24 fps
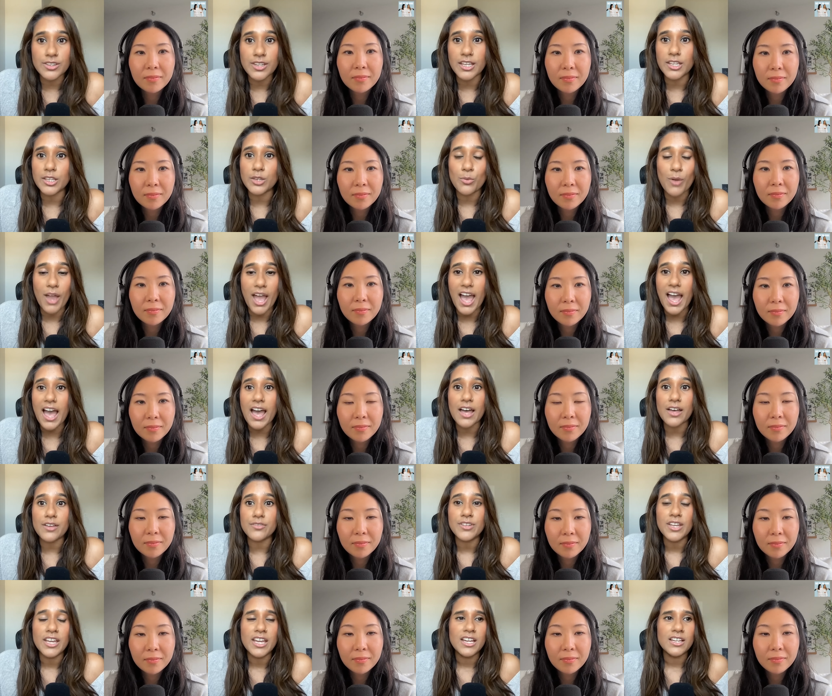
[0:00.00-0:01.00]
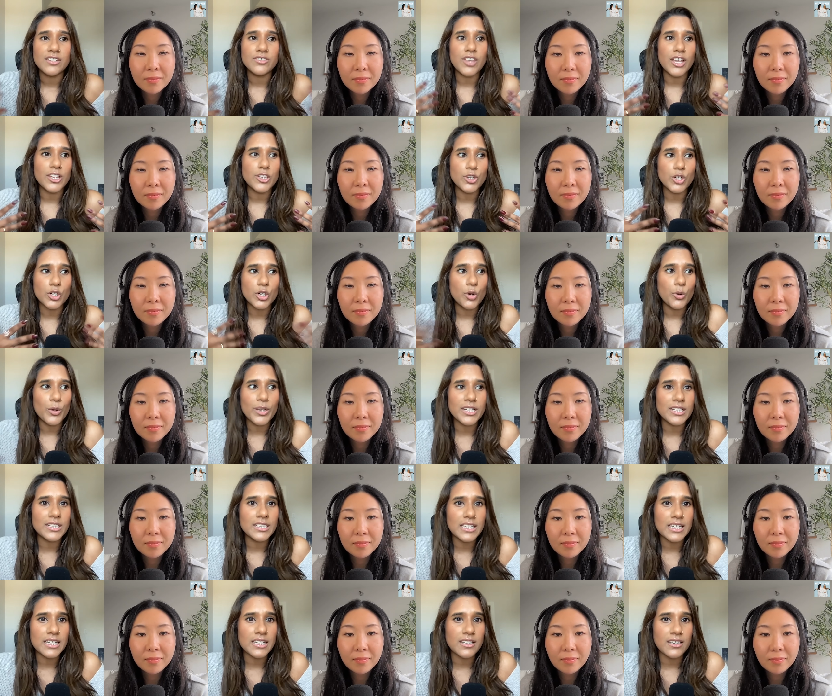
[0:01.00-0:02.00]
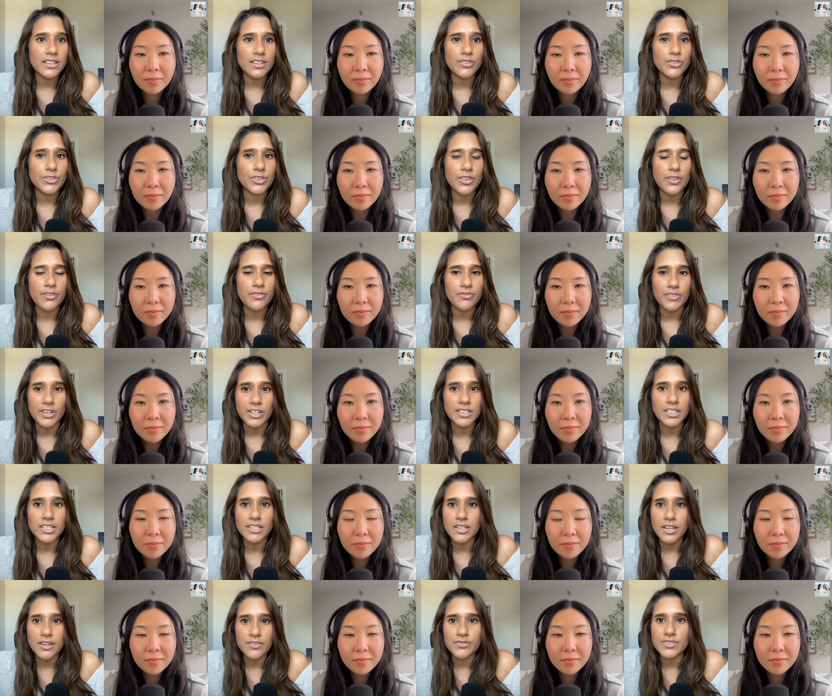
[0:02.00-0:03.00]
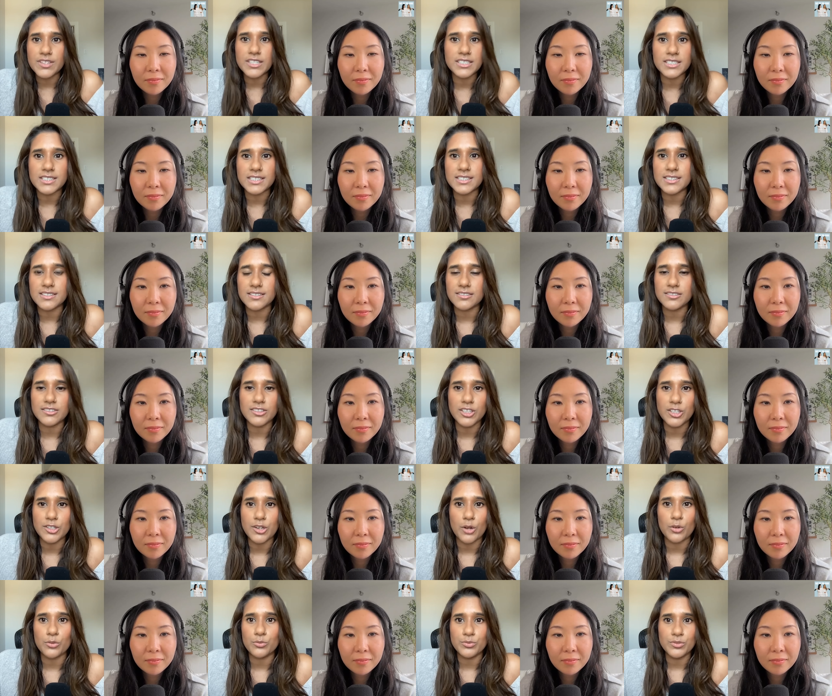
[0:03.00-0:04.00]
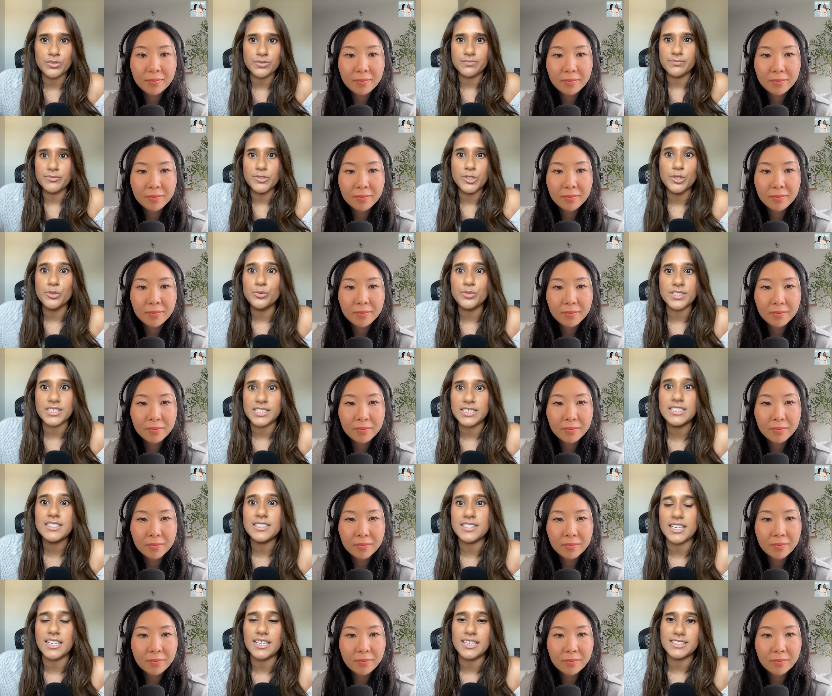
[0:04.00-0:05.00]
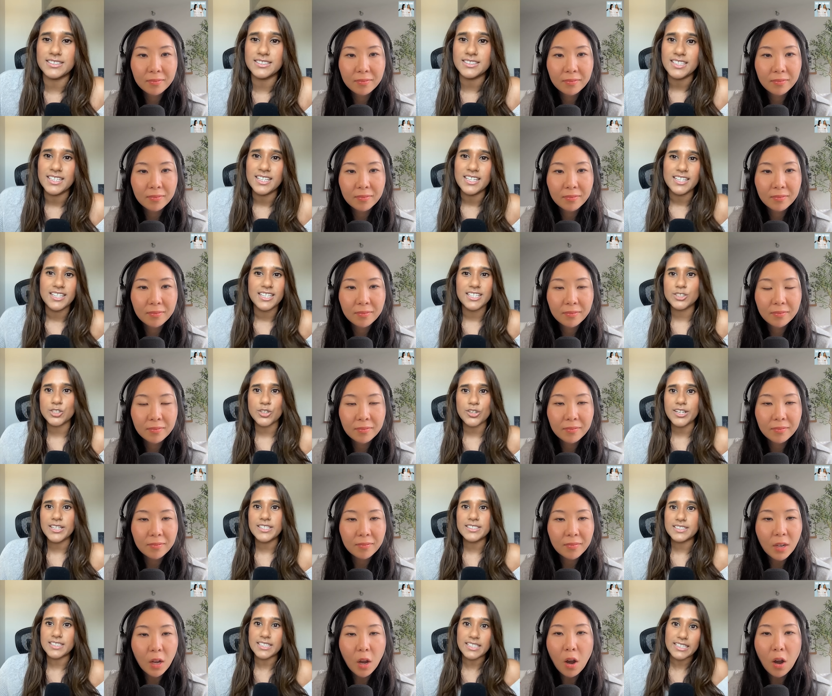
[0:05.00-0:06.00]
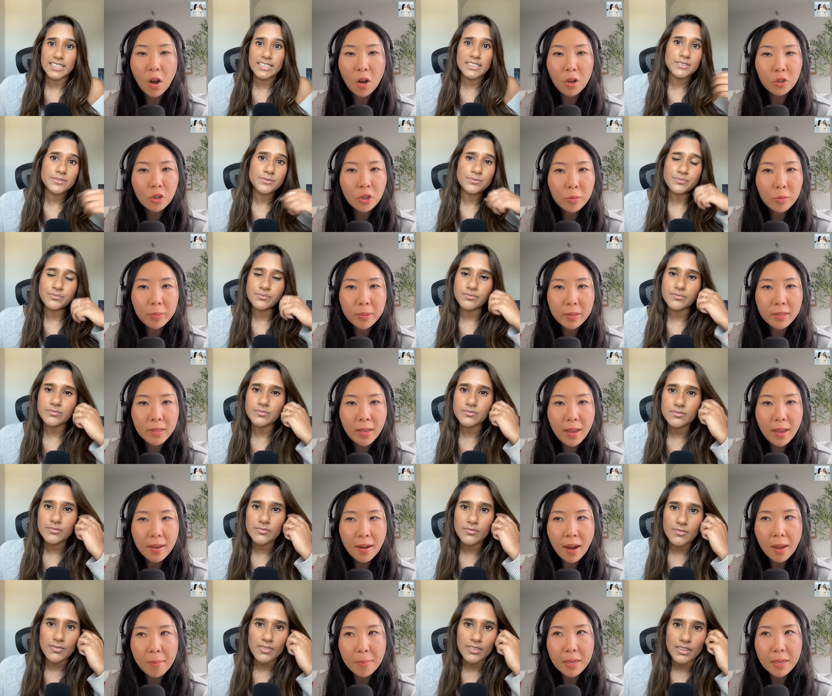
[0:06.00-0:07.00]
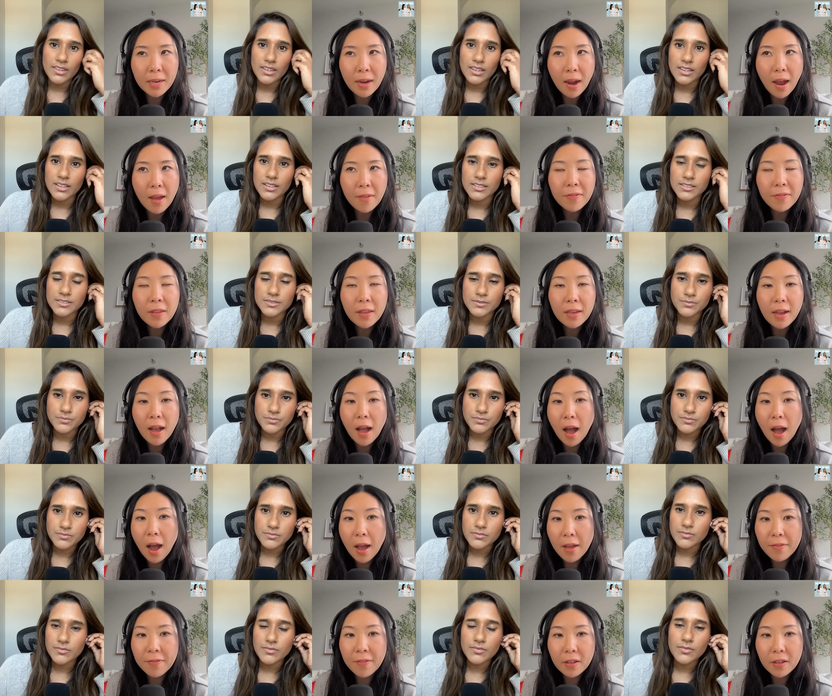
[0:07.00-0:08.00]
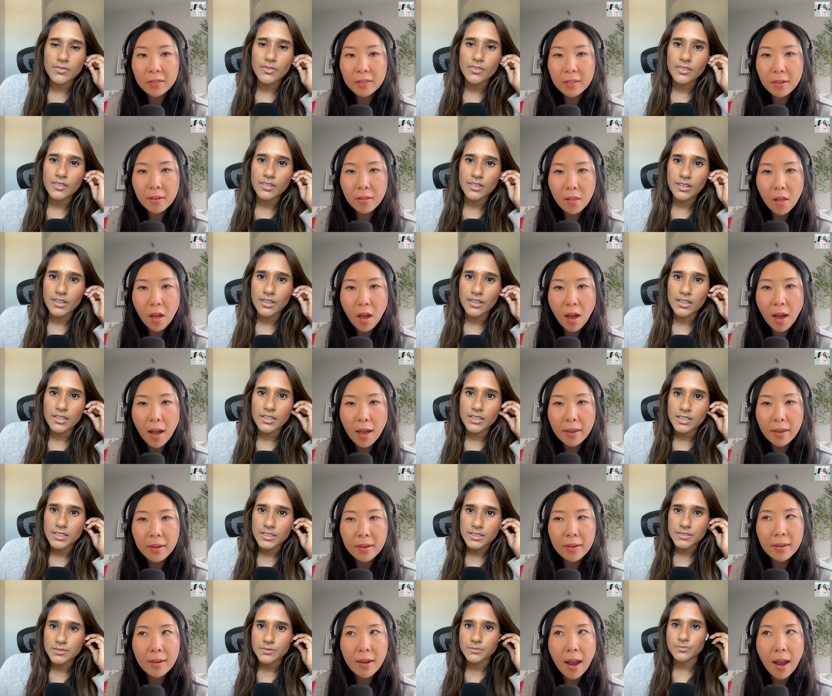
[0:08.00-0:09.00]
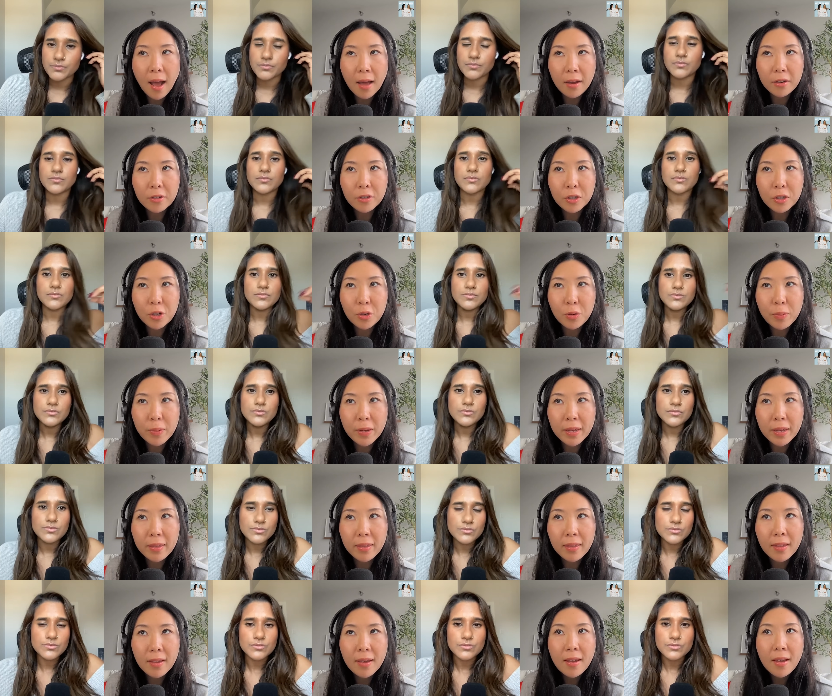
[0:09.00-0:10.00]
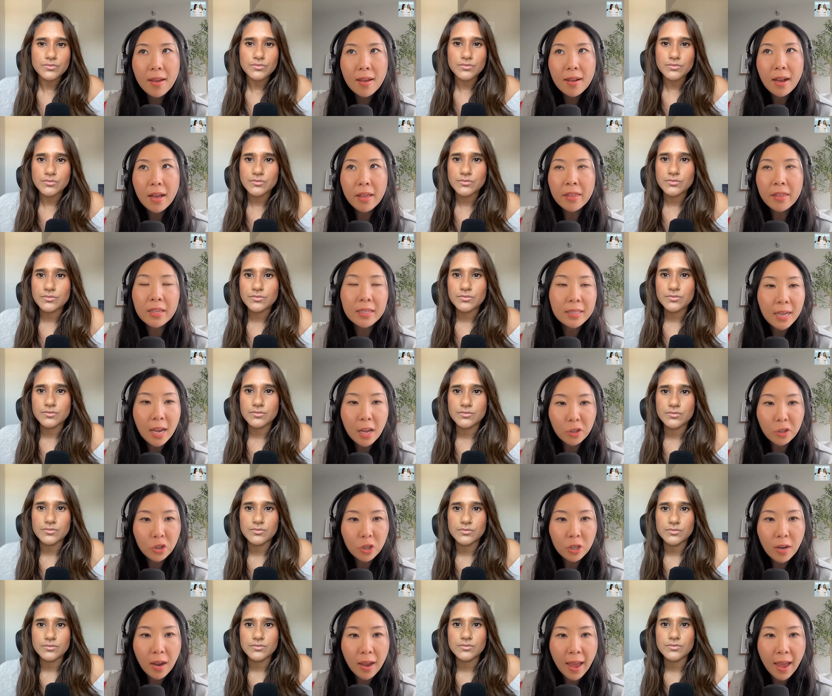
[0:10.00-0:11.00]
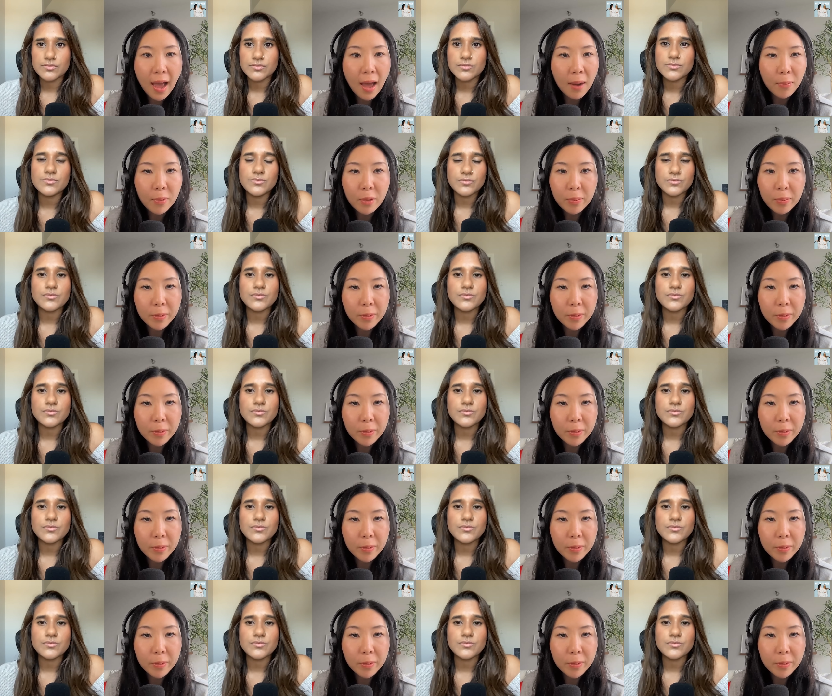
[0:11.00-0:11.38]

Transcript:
Speaker 1: that you have that you're quickly the villain of this, you know, new season.
Speaker 2: It's crazy. 100%. I mean, I feel like I felt it a lot and it had to do with kind of the tension I had with